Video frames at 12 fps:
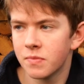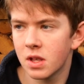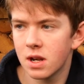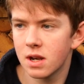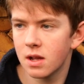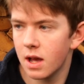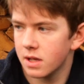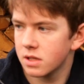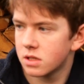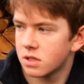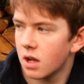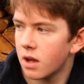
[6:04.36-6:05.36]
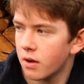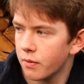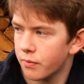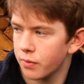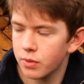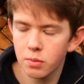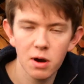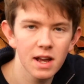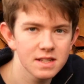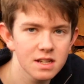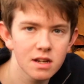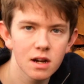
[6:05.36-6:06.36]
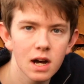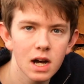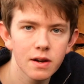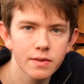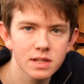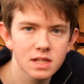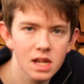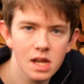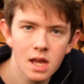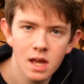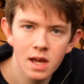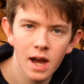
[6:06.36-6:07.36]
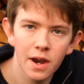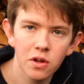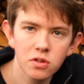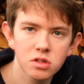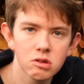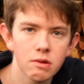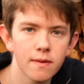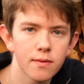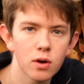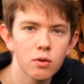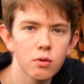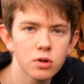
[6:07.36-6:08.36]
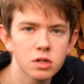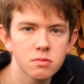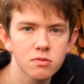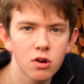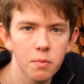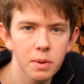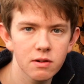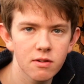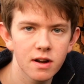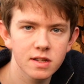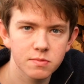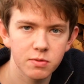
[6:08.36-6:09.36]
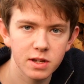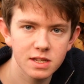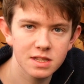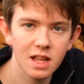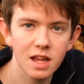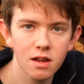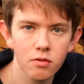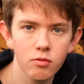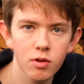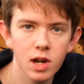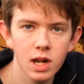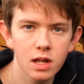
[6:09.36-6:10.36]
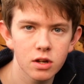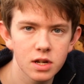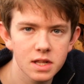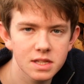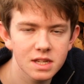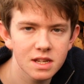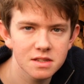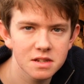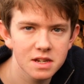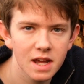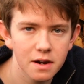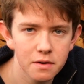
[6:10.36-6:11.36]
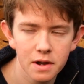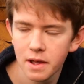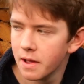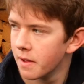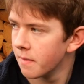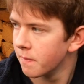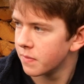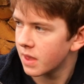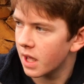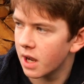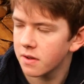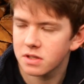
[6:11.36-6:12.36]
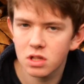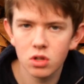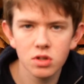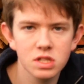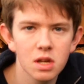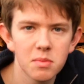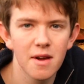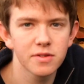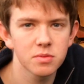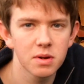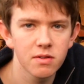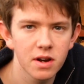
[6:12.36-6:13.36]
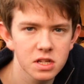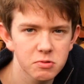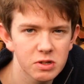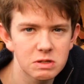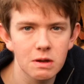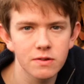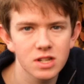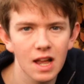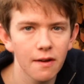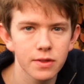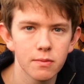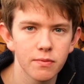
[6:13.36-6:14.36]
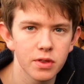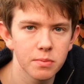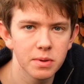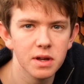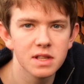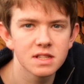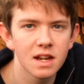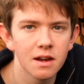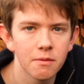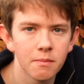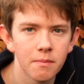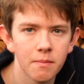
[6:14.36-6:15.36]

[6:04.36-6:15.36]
the start of the brassica harvesting, and also if you've got autumn cropping raspberries, they are really good in season now. And I've still got some left on my raspberries, so I've just left them for the birds now.